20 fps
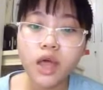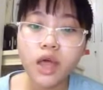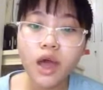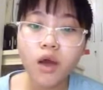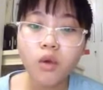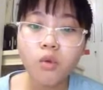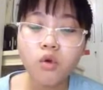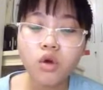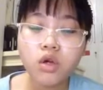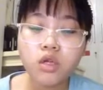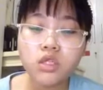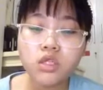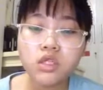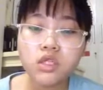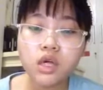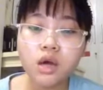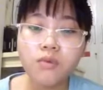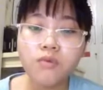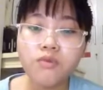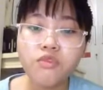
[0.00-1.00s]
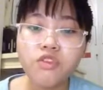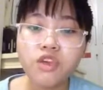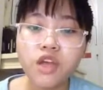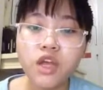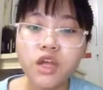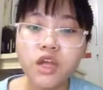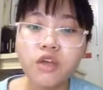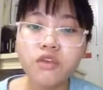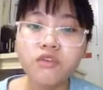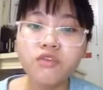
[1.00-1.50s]
there was
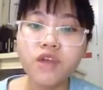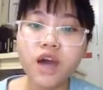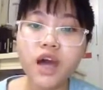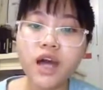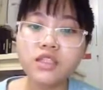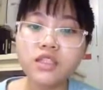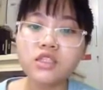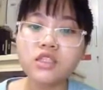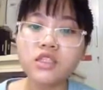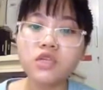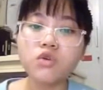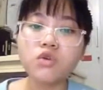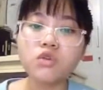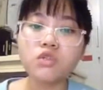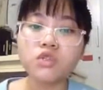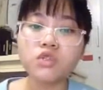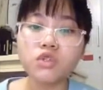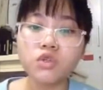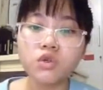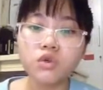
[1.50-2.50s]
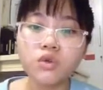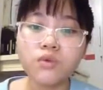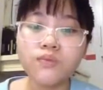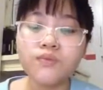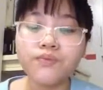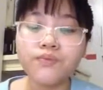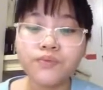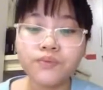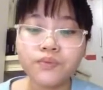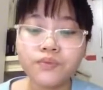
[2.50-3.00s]
something that she could do.
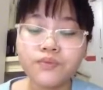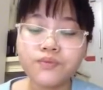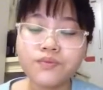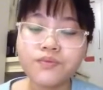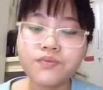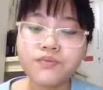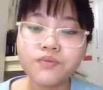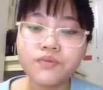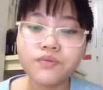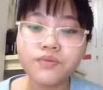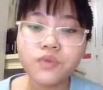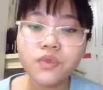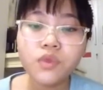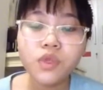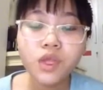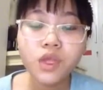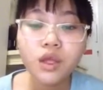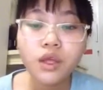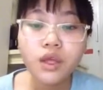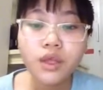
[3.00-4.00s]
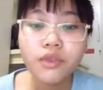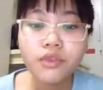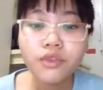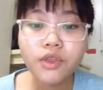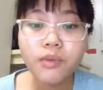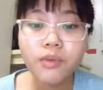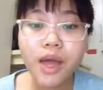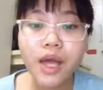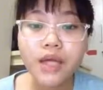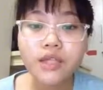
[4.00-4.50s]

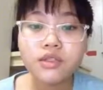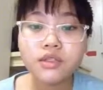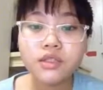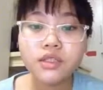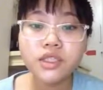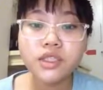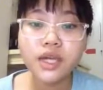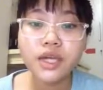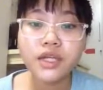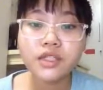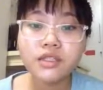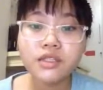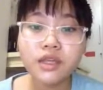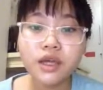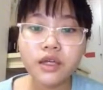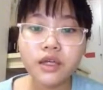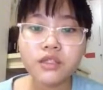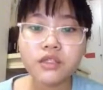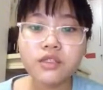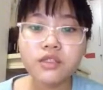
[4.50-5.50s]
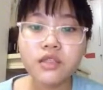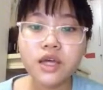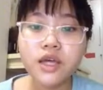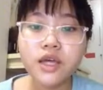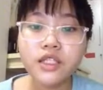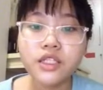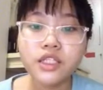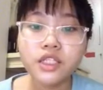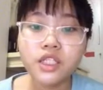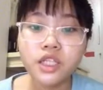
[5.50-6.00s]
The man suggested
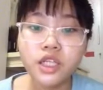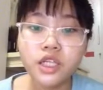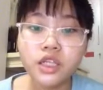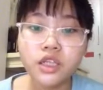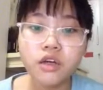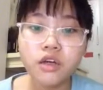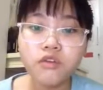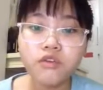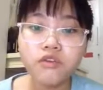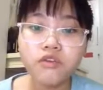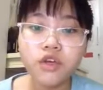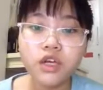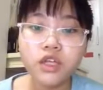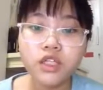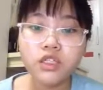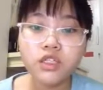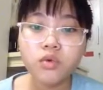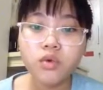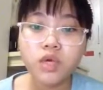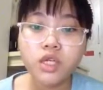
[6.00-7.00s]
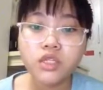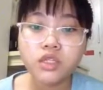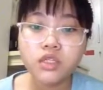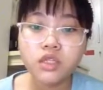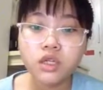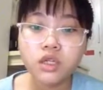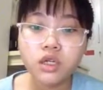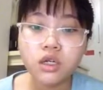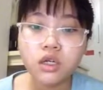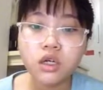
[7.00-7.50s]
staging the
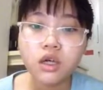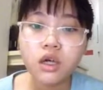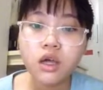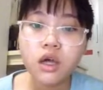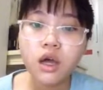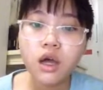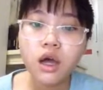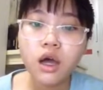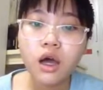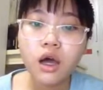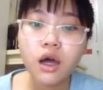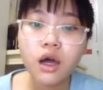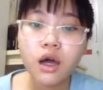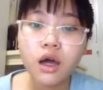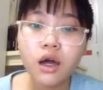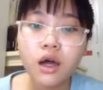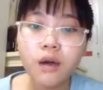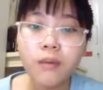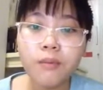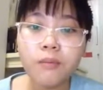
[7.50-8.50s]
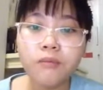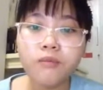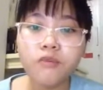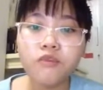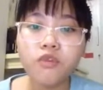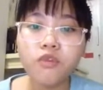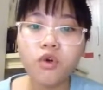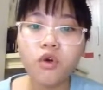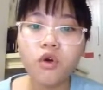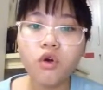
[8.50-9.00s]
fundraiser
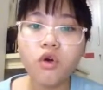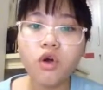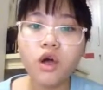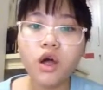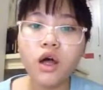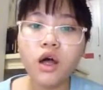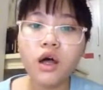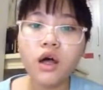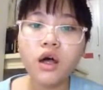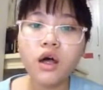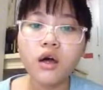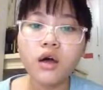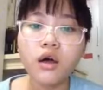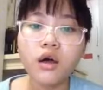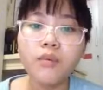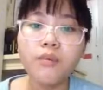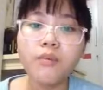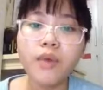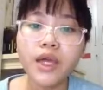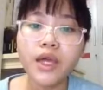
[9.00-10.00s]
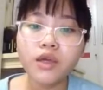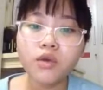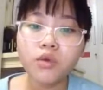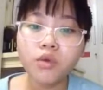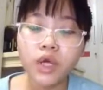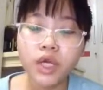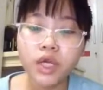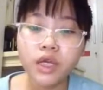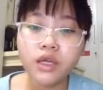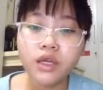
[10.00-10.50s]
for a
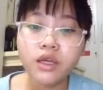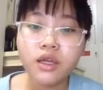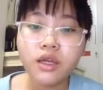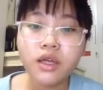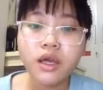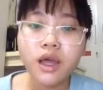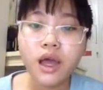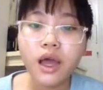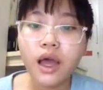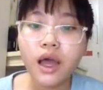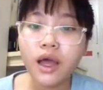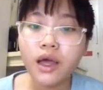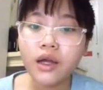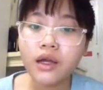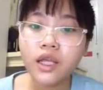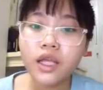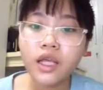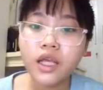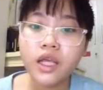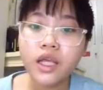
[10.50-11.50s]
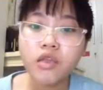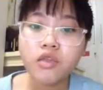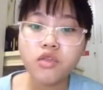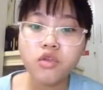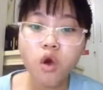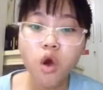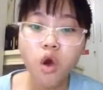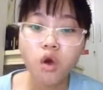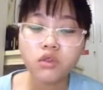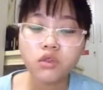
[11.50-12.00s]
bakery, and he
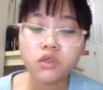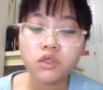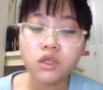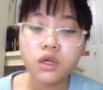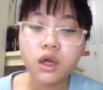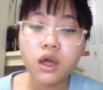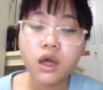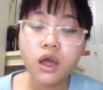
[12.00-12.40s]
thought